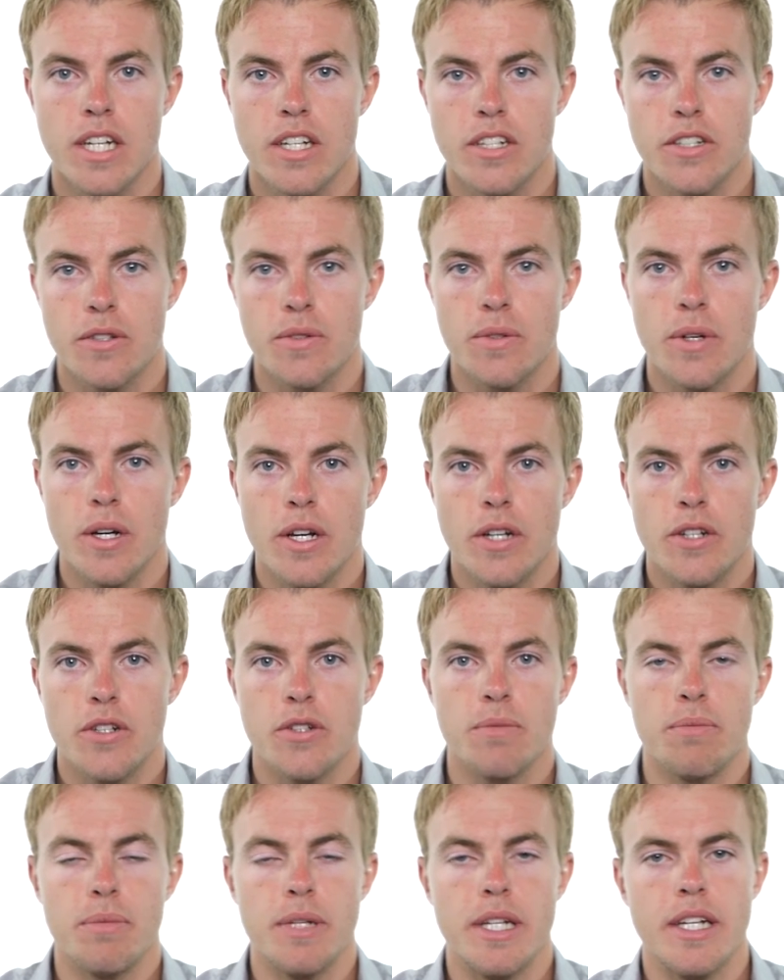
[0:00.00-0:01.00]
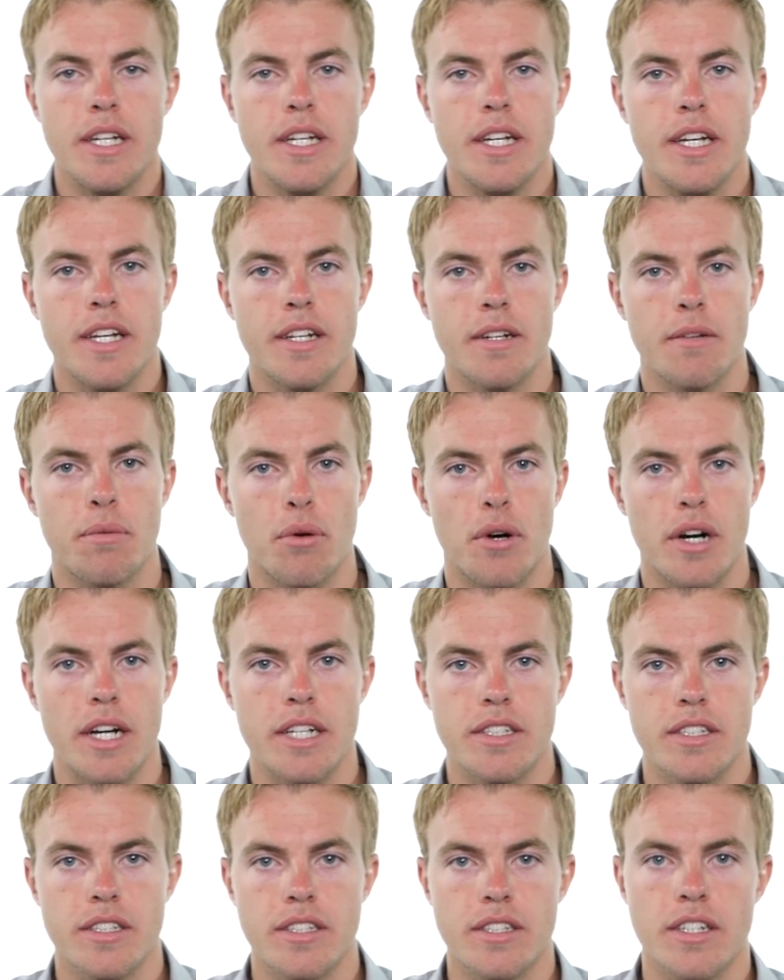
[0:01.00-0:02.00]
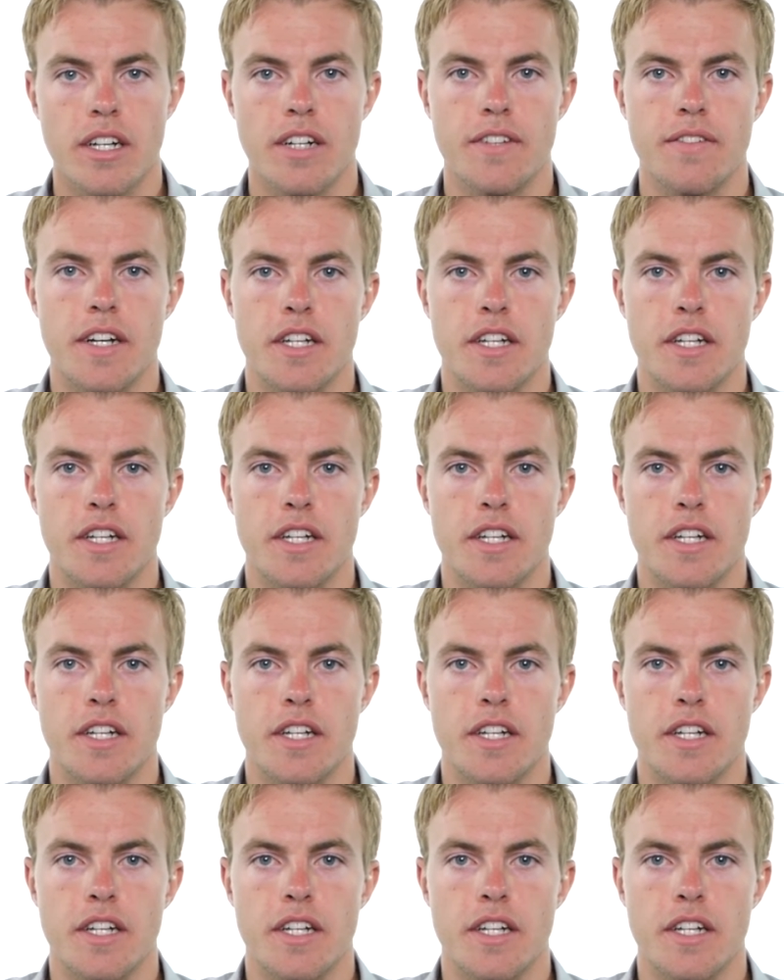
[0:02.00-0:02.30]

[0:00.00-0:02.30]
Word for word: to, to be in the presence of